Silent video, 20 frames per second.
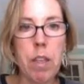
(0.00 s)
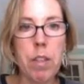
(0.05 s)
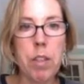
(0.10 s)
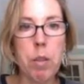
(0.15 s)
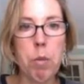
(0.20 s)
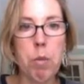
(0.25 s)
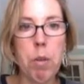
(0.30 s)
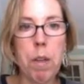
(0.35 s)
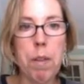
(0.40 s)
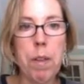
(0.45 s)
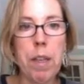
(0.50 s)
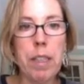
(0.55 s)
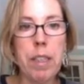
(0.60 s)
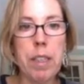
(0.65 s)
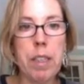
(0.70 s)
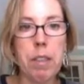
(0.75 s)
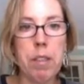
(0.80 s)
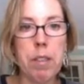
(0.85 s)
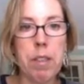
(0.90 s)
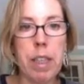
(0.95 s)
So what they
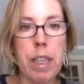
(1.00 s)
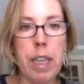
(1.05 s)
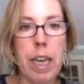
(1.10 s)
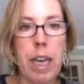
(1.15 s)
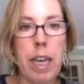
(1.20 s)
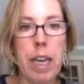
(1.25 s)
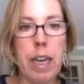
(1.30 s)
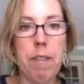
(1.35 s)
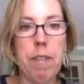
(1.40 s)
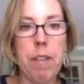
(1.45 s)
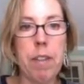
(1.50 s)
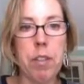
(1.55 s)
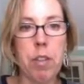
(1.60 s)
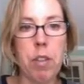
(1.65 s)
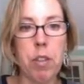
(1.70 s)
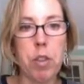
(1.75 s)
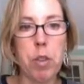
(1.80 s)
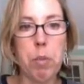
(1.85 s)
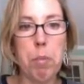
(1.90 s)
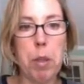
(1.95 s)
do is they have the
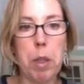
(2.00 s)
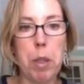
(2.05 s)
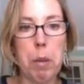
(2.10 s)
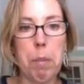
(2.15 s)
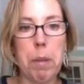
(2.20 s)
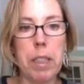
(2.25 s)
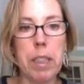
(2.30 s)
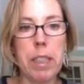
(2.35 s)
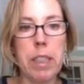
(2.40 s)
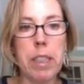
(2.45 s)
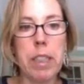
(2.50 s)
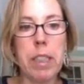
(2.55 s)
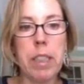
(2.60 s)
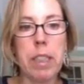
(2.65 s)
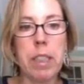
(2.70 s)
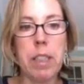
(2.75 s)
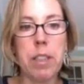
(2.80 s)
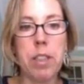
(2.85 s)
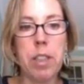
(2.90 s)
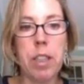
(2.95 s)
social purpose,
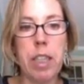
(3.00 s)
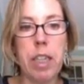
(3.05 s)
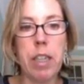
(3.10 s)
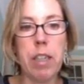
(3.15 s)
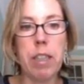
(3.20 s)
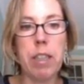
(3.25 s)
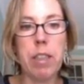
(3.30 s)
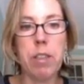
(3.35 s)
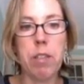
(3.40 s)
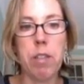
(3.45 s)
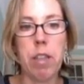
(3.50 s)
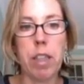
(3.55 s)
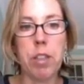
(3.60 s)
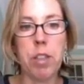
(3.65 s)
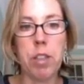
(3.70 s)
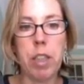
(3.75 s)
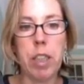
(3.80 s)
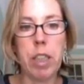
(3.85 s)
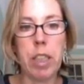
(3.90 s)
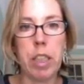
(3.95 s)
the generic
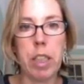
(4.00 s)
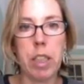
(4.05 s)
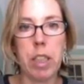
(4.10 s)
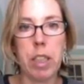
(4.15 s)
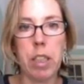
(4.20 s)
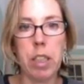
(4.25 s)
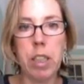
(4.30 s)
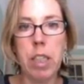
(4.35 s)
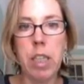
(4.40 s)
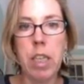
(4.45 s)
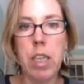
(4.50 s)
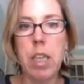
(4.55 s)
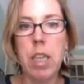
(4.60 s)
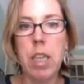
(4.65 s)
structure here,